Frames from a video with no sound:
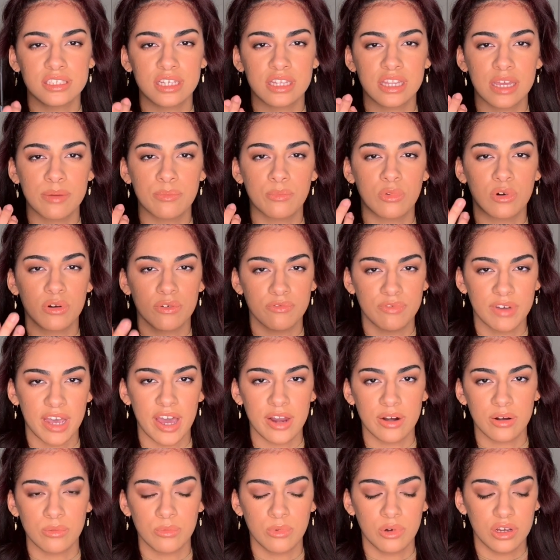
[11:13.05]
I like more
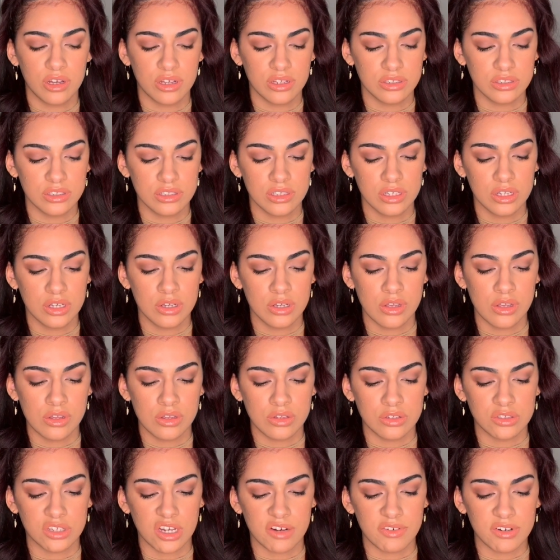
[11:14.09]
fatter wands,
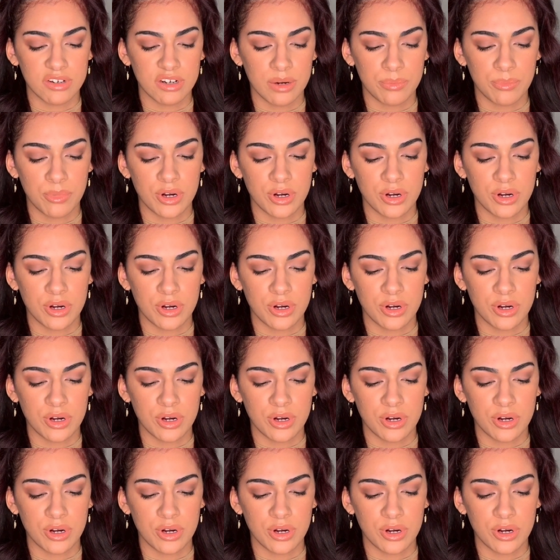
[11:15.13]
so I regret